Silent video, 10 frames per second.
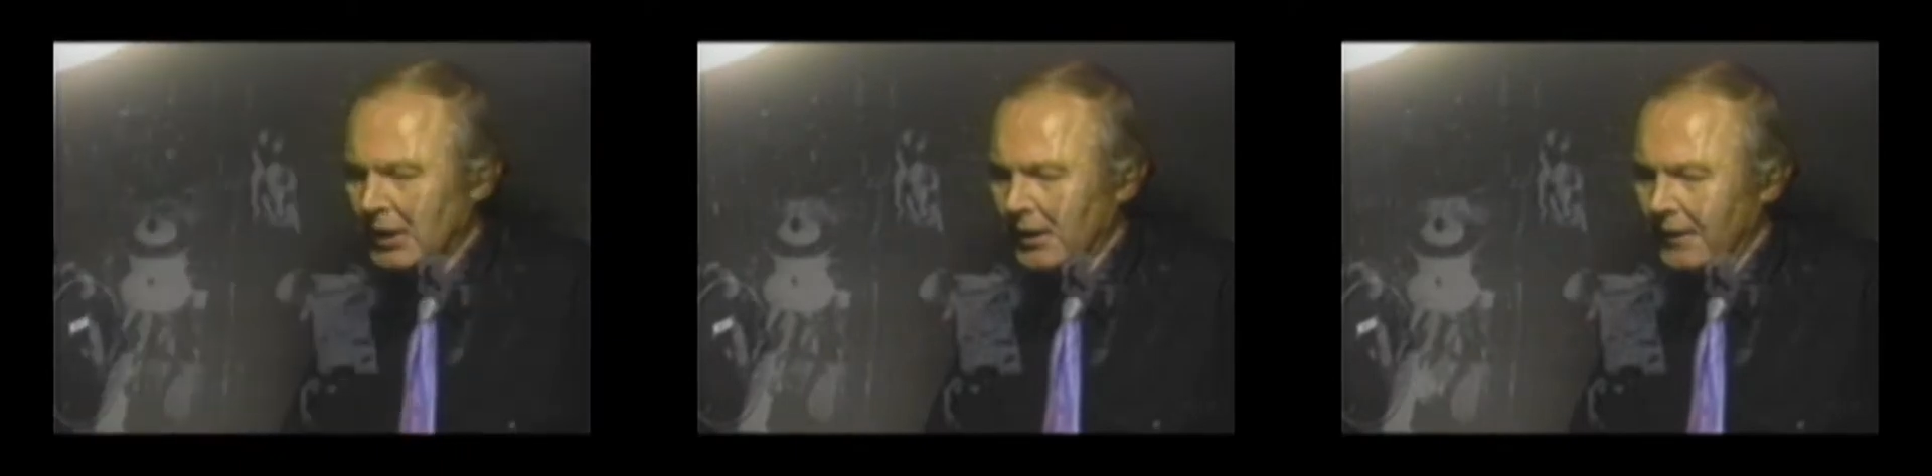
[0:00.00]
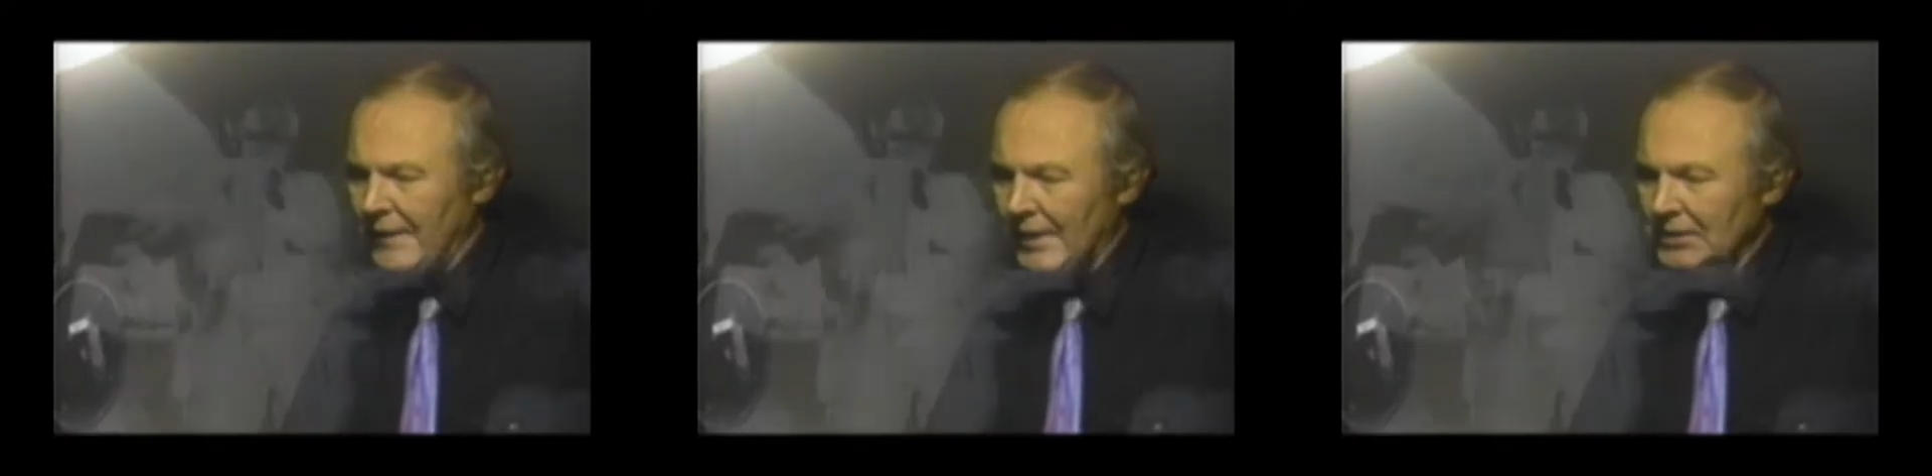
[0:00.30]

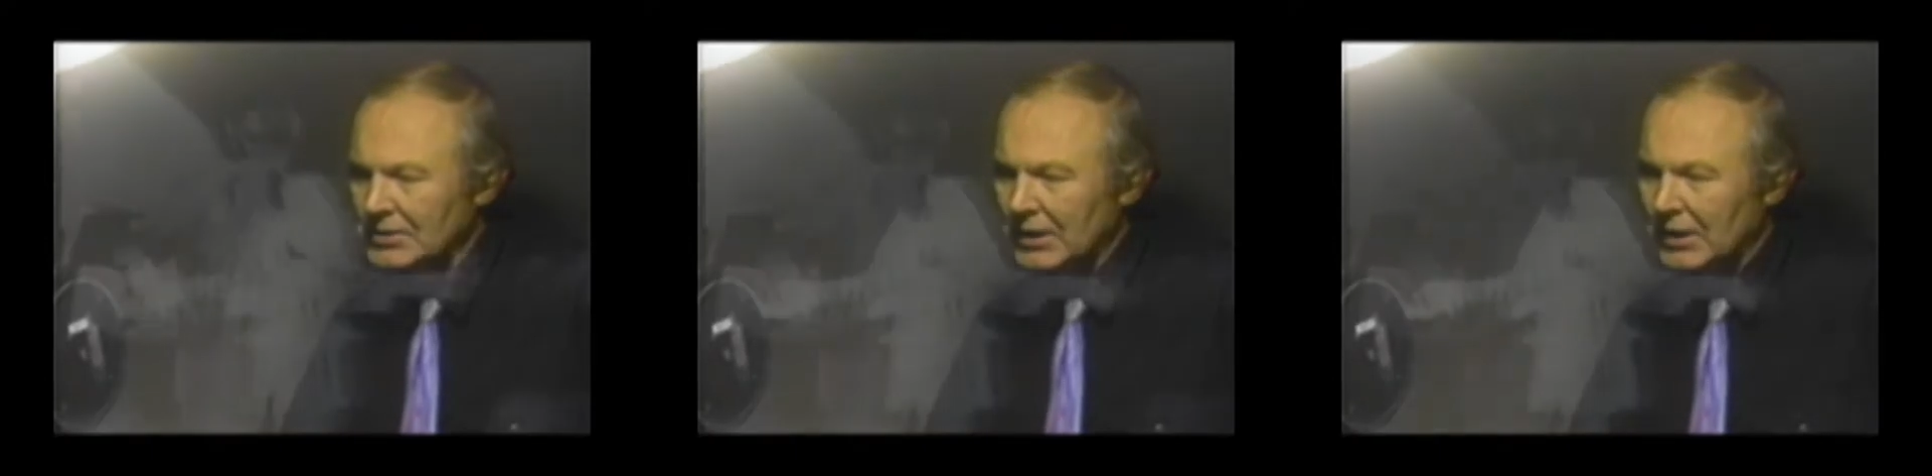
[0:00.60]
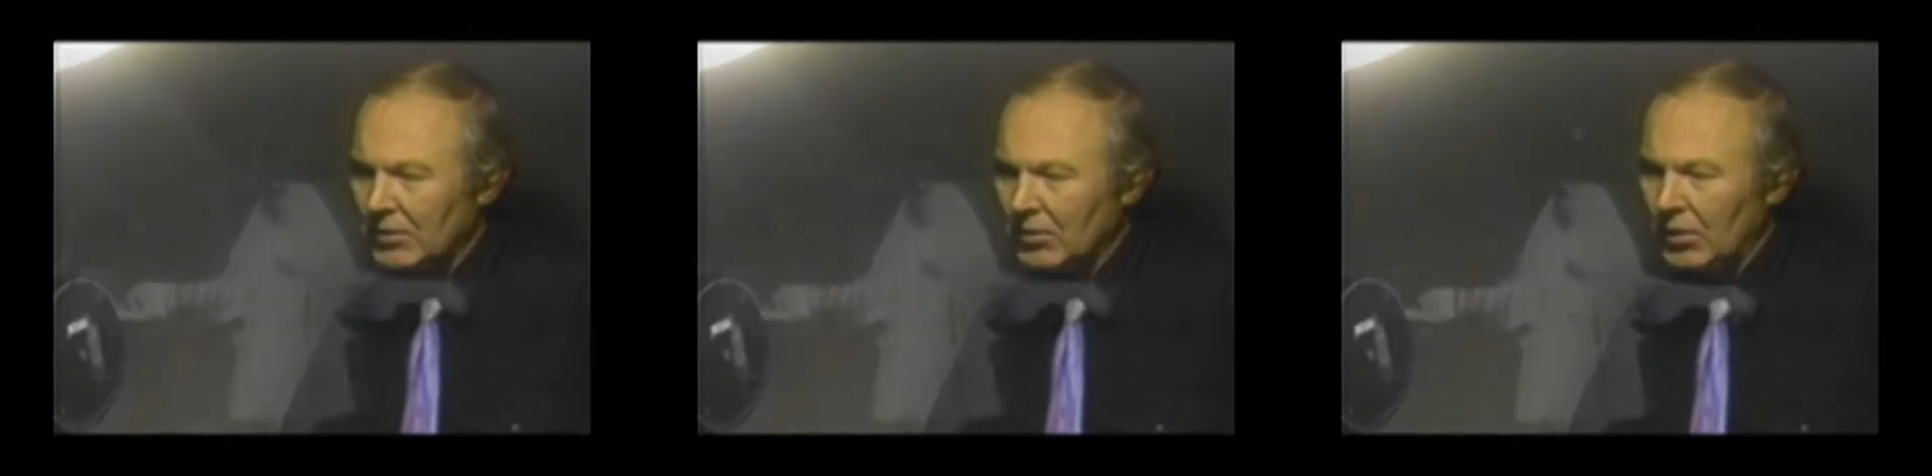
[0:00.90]

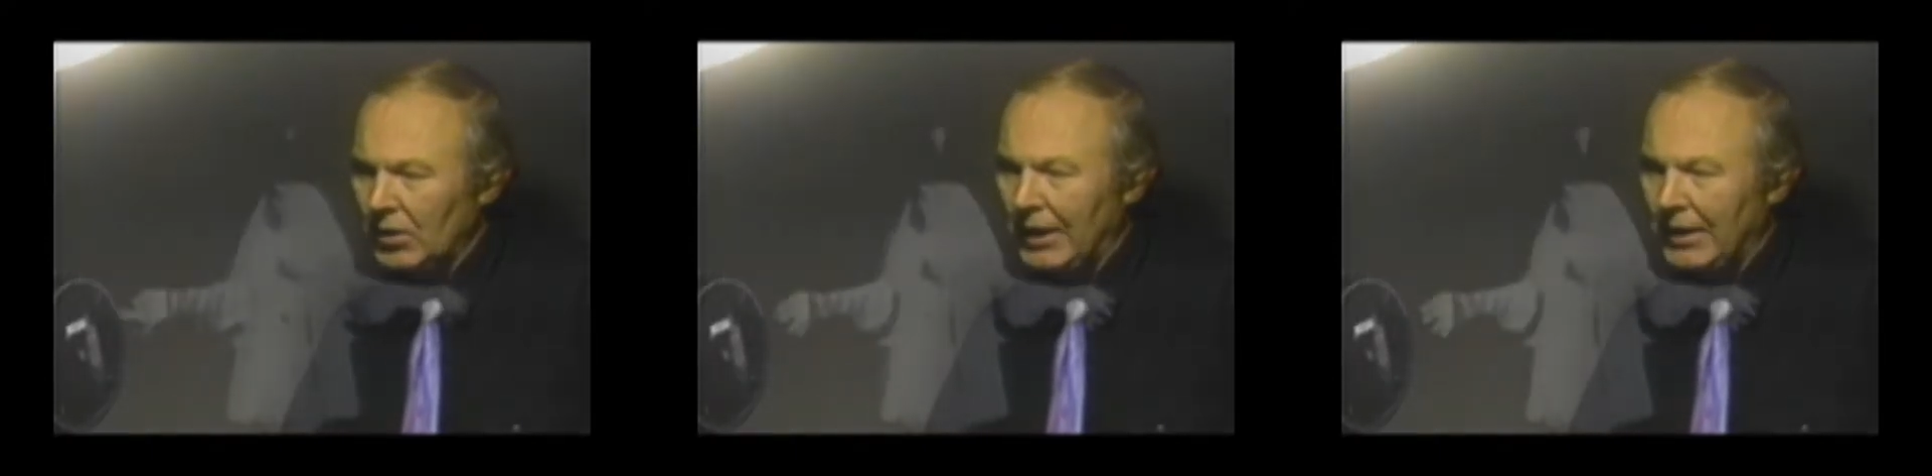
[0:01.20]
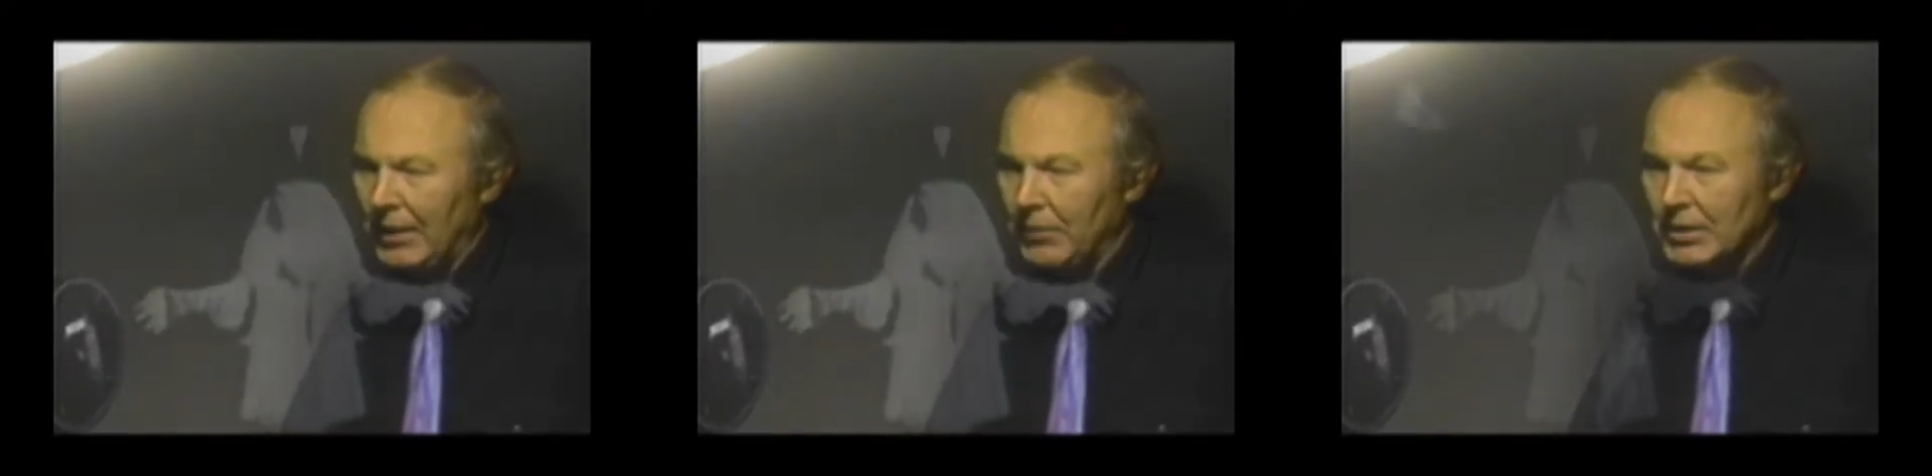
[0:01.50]
that
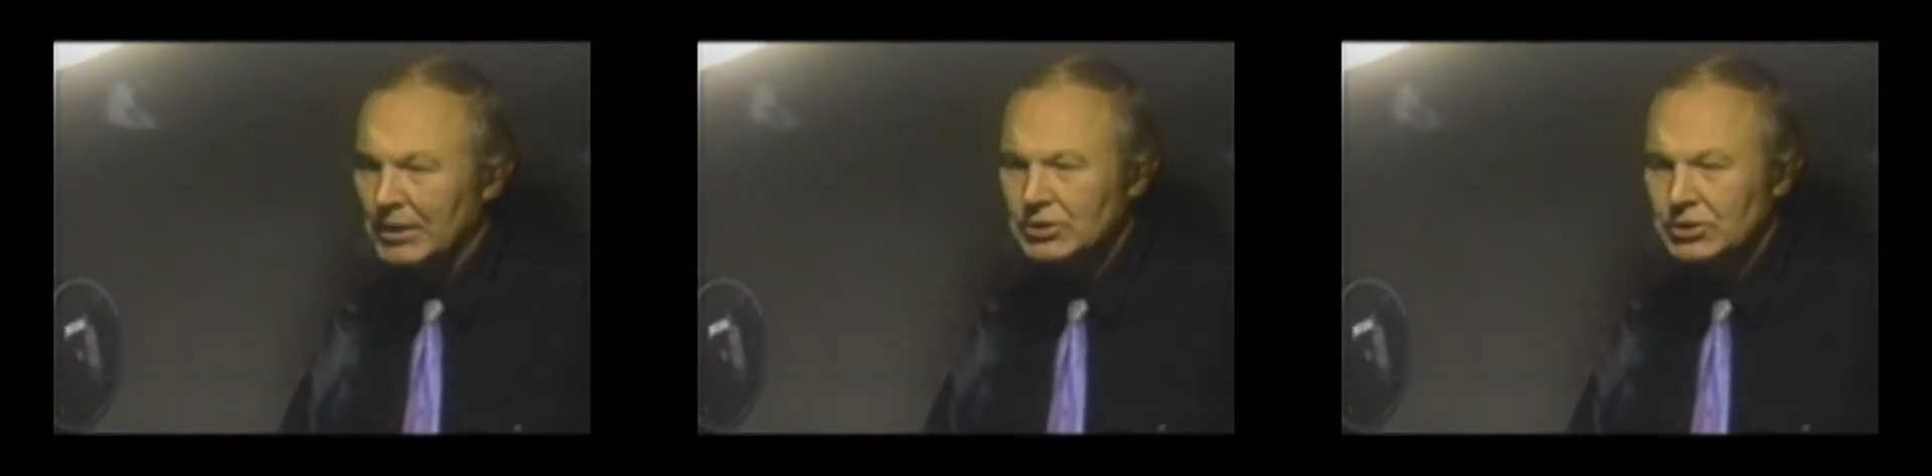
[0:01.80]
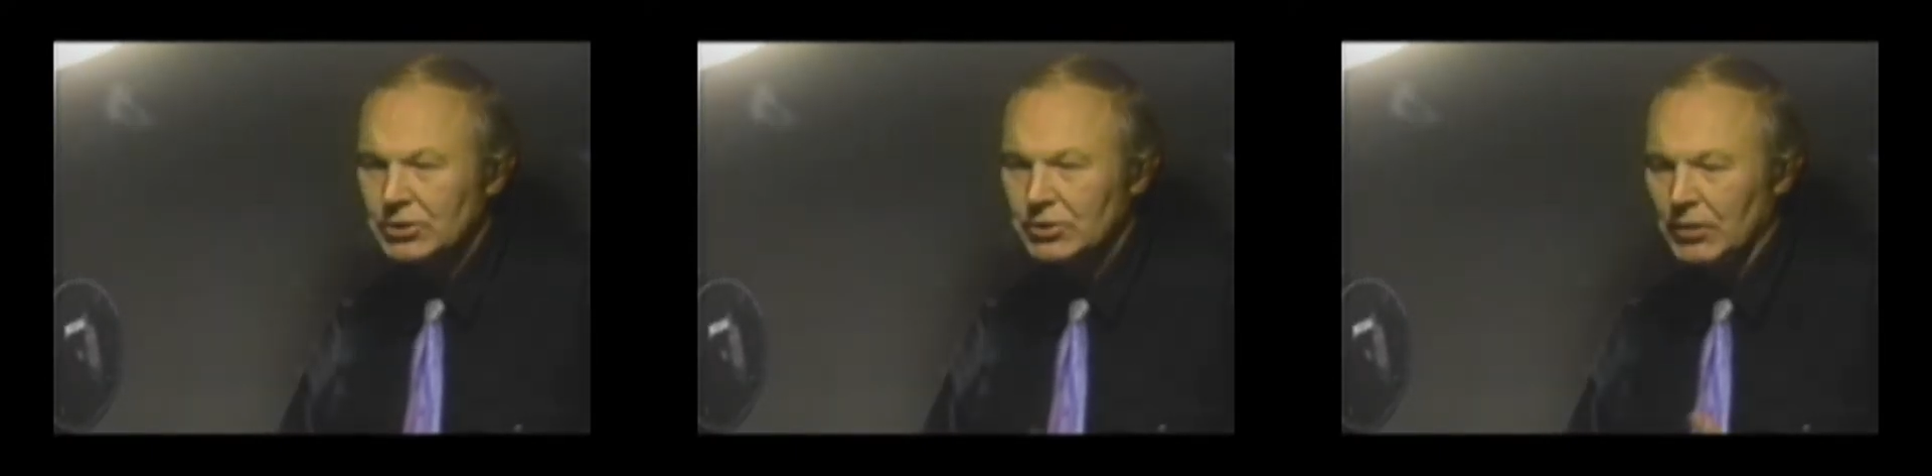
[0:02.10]
enabled us
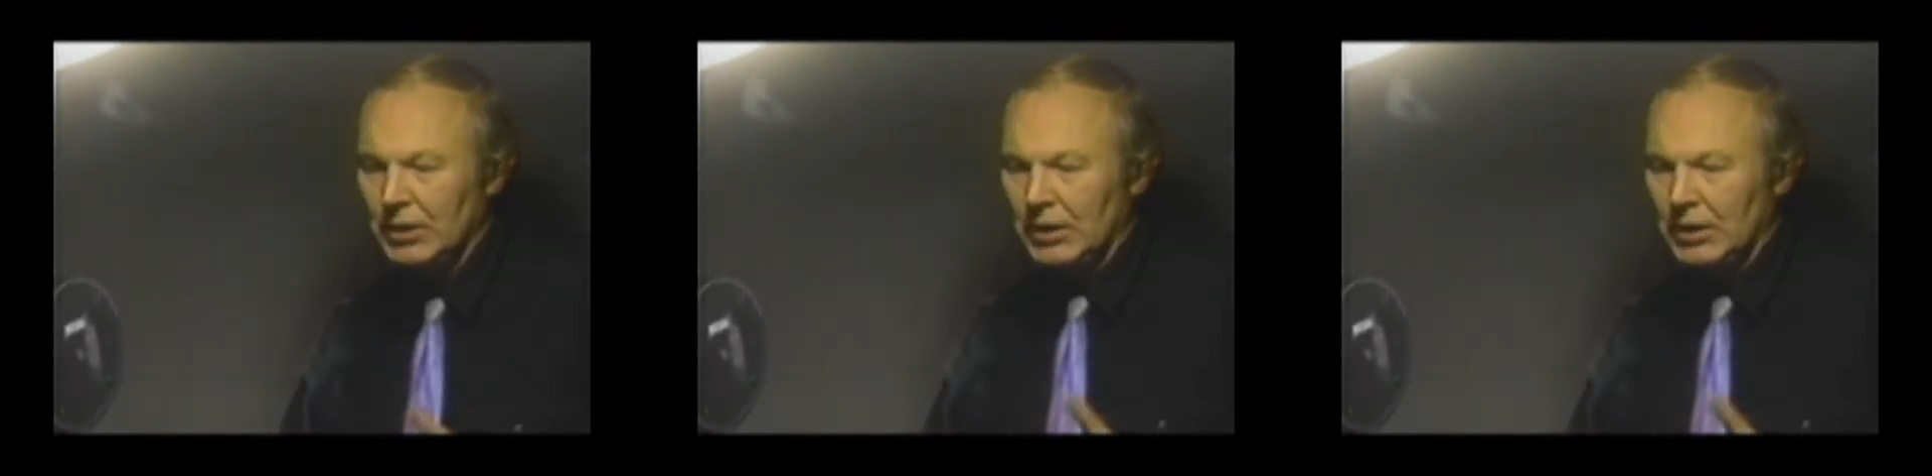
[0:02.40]
to